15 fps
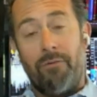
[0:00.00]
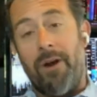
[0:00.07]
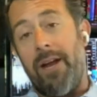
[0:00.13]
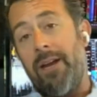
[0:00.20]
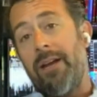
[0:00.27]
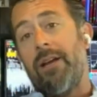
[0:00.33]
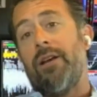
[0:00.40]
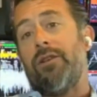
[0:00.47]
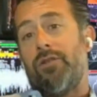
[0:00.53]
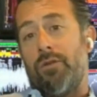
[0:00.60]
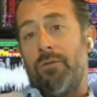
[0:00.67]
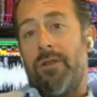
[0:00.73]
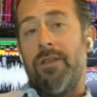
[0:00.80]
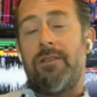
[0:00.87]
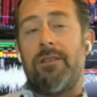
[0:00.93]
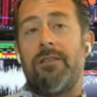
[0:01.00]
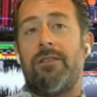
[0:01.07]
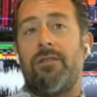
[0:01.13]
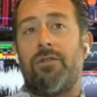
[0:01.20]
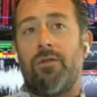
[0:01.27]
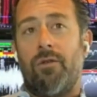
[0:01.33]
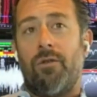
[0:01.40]
right? So this is
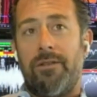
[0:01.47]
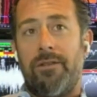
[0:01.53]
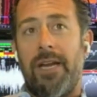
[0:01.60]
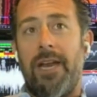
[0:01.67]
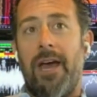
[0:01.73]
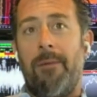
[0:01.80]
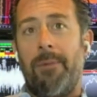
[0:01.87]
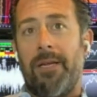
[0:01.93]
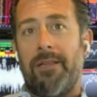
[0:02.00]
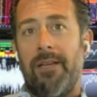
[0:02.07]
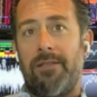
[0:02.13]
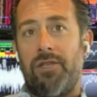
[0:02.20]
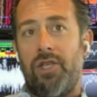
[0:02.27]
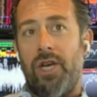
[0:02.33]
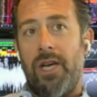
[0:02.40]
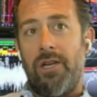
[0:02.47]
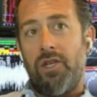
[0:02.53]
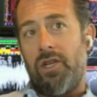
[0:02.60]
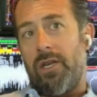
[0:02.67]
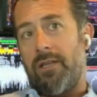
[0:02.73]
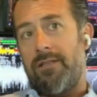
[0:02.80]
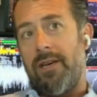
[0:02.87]
a sort of dynamic that's
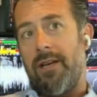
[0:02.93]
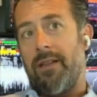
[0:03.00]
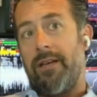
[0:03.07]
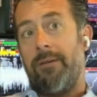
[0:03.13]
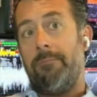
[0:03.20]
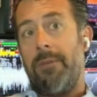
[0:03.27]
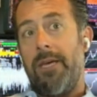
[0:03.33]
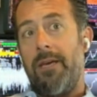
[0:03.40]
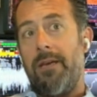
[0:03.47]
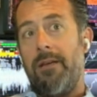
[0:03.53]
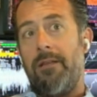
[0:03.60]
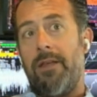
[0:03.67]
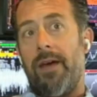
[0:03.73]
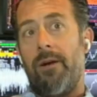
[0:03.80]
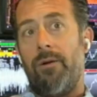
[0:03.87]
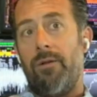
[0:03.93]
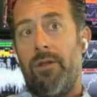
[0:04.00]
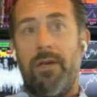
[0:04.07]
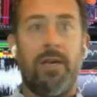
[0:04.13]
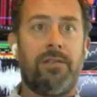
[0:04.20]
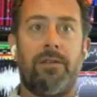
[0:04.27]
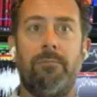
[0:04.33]
changing, telling me that
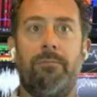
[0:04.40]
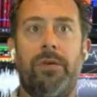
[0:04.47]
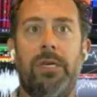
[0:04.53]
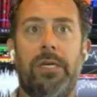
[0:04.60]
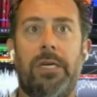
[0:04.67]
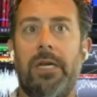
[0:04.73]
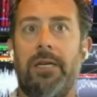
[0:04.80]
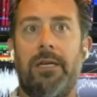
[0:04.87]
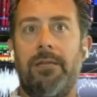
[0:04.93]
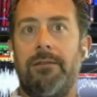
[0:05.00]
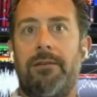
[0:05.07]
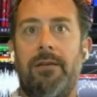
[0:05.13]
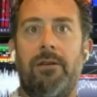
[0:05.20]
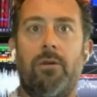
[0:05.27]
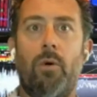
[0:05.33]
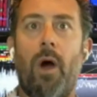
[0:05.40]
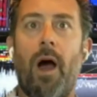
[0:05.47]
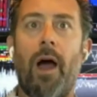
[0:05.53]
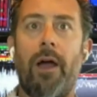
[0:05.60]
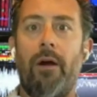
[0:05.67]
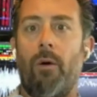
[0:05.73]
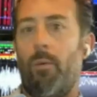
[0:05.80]
the S&P can continue
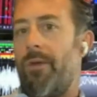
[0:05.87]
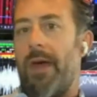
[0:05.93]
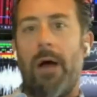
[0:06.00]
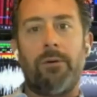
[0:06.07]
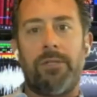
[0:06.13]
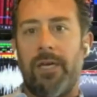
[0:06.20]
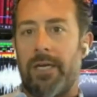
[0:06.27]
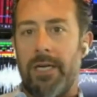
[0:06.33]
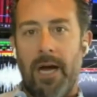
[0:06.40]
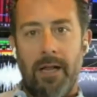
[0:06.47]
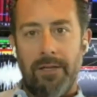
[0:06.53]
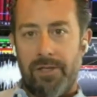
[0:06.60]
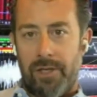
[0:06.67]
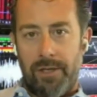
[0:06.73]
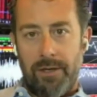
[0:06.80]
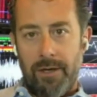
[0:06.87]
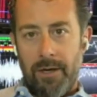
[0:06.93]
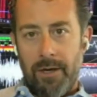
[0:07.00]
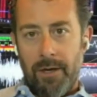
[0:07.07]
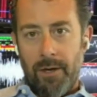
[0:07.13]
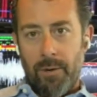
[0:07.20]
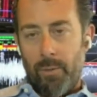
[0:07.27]
higher without technology.
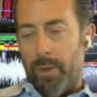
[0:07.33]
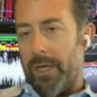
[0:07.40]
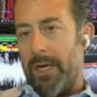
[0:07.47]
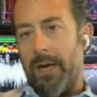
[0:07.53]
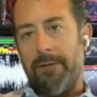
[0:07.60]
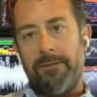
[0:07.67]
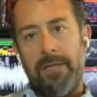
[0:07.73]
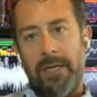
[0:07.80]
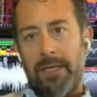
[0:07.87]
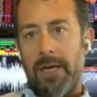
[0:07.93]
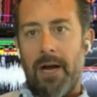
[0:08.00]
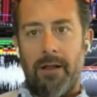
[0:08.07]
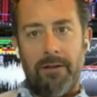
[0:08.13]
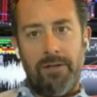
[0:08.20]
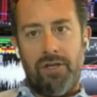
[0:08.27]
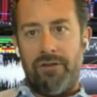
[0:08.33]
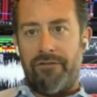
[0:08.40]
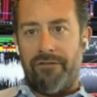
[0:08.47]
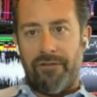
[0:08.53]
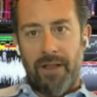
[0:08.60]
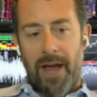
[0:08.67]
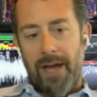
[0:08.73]
We can have technology
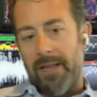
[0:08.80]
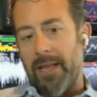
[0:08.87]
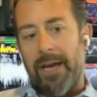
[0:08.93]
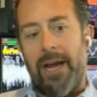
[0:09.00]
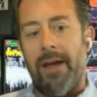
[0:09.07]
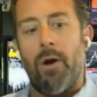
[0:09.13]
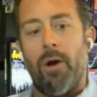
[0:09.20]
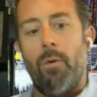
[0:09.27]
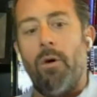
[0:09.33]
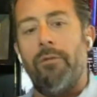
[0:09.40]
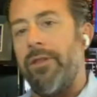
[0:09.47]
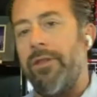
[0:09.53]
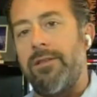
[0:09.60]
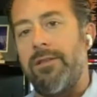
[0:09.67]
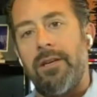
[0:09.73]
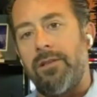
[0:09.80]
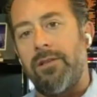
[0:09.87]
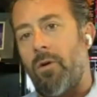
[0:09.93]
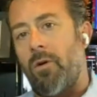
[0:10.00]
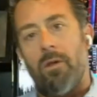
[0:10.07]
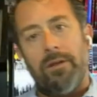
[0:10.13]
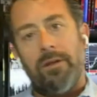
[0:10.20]
flat. Like I go over these
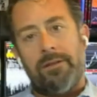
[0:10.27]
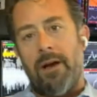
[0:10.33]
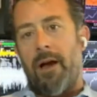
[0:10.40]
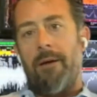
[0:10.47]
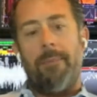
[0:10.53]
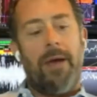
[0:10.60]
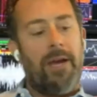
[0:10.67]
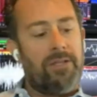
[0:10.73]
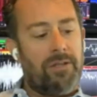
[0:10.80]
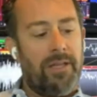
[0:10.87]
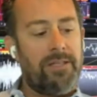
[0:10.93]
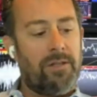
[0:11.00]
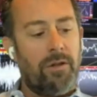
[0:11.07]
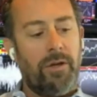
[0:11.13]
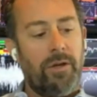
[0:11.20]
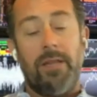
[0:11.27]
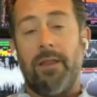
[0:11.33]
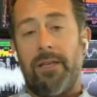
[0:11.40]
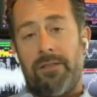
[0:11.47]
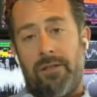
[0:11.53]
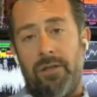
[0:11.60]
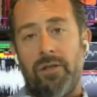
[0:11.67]
things all the time, Ash. Let's look at
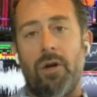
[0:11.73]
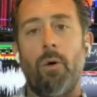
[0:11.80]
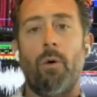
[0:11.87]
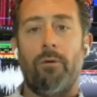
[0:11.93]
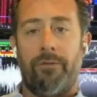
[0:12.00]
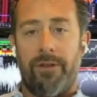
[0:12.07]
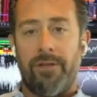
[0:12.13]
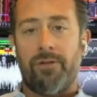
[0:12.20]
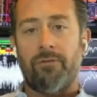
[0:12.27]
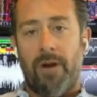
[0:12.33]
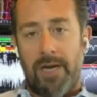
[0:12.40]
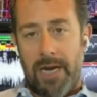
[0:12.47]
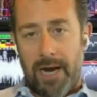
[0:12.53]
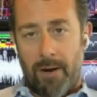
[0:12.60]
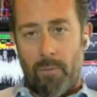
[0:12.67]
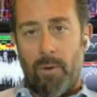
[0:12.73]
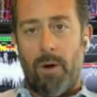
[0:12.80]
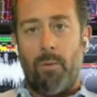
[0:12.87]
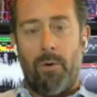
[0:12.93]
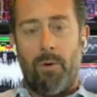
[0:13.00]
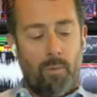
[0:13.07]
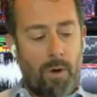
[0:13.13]
let's just go over this right now
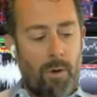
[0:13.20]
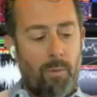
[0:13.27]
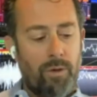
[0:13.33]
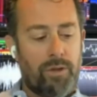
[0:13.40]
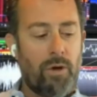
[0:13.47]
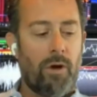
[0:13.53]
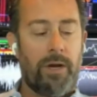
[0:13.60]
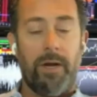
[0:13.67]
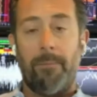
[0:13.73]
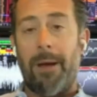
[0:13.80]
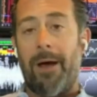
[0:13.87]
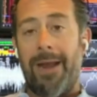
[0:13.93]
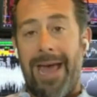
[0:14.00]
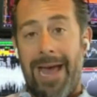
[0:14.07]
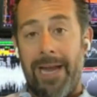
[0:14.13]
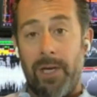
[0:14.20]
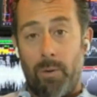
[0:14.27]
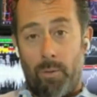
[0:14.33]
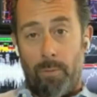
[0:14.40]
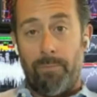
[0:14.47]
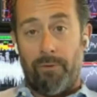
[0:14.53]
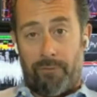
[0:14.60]
while we're while we're talking about yeah.
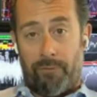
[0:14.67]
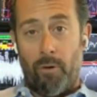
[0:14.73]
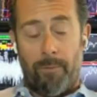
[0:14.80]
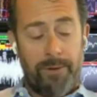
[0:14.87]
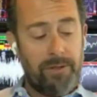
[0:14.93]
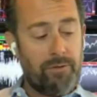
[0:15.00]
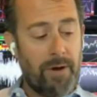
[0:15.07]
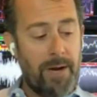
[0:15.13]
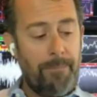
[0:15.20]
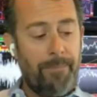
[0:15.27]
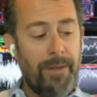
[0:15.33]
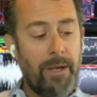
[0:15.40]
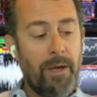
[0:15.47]
annual performance, right?